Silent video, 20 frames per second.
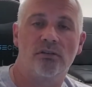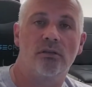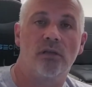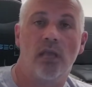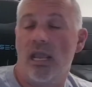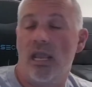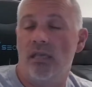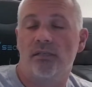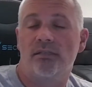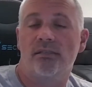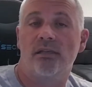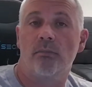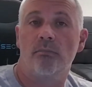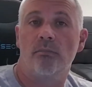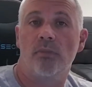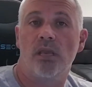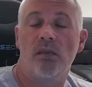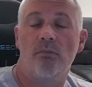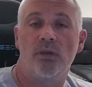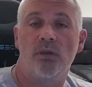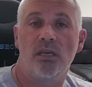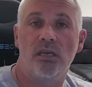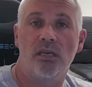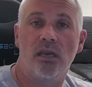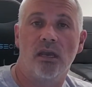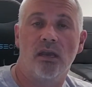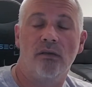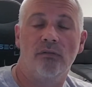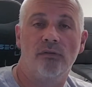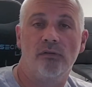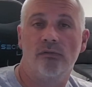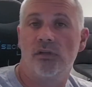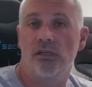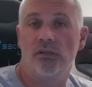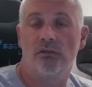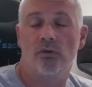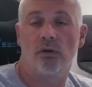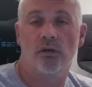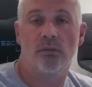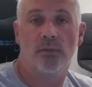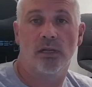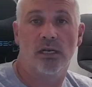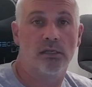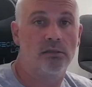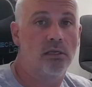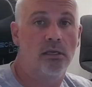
Hey, some maybe uh, 15, 20 minutes.